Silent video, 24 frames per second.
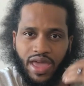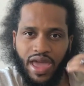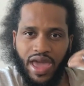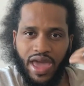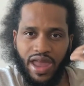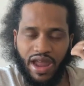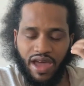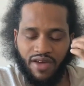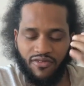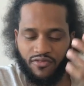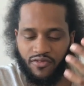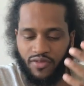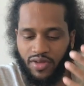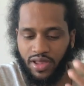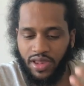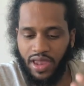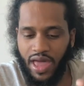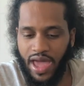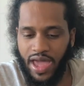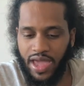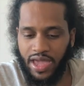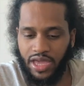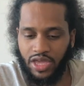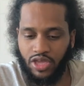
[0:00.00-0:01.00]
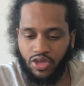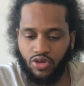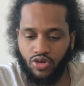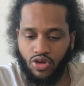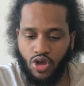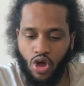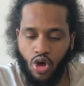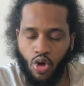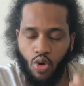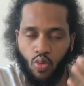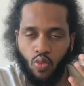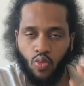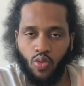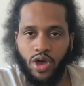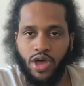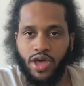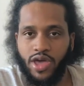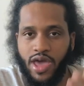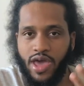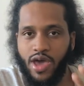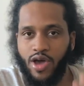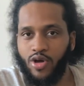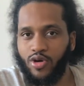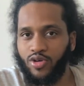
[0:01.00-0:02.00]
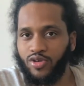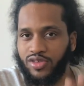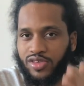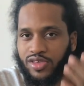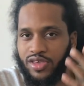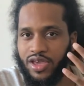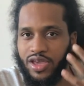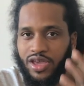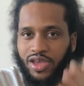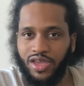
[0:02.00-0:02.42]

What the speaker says: And I feel like, what else